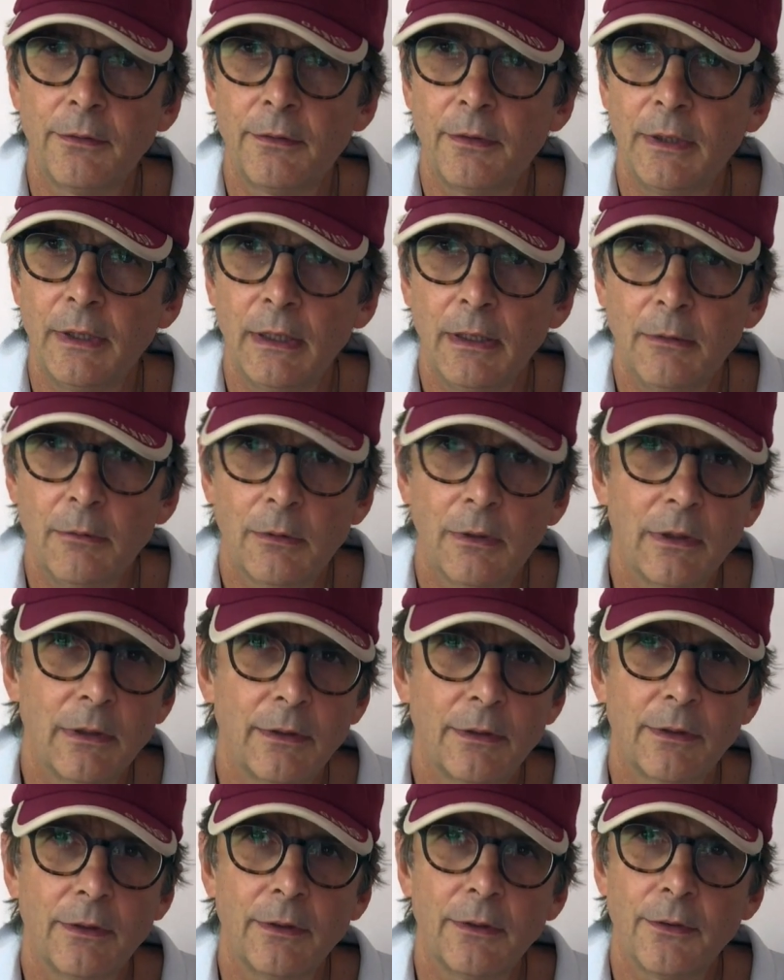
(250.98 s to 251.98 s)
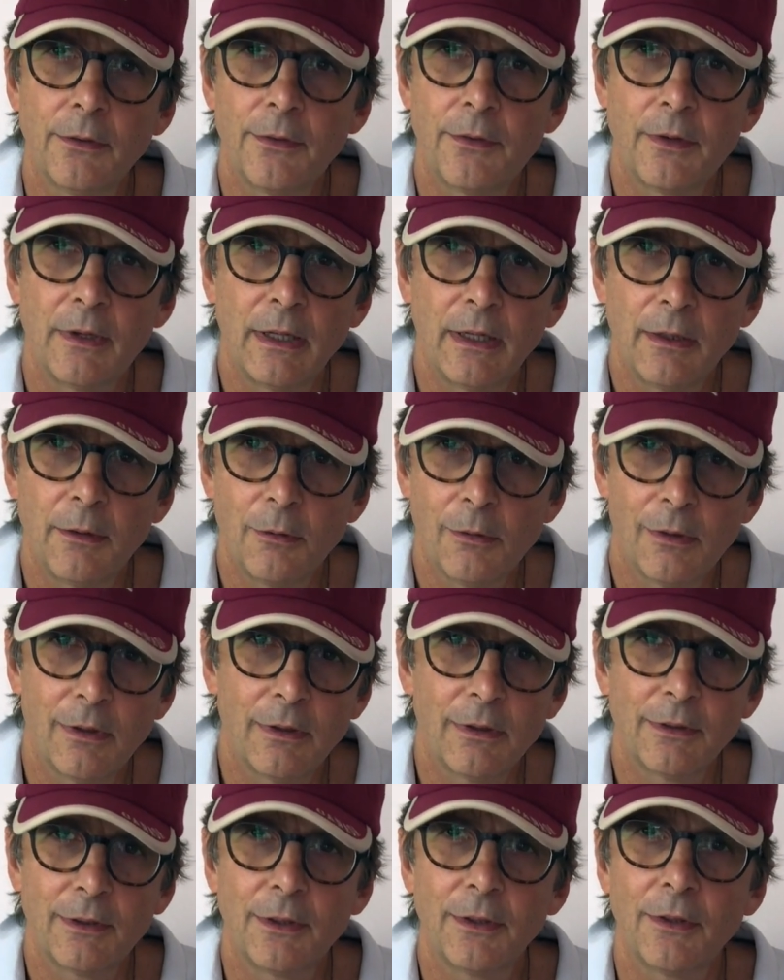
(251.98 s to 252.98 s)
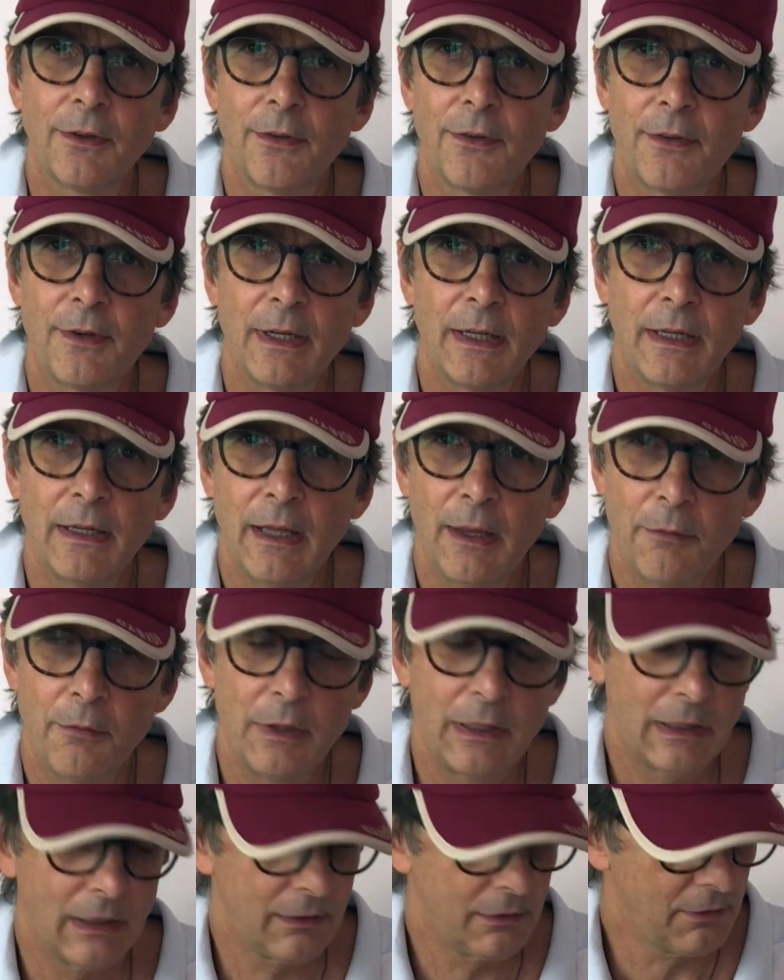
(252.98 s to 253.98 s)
3, 1, 2, 3, 1, 2, 3, and we can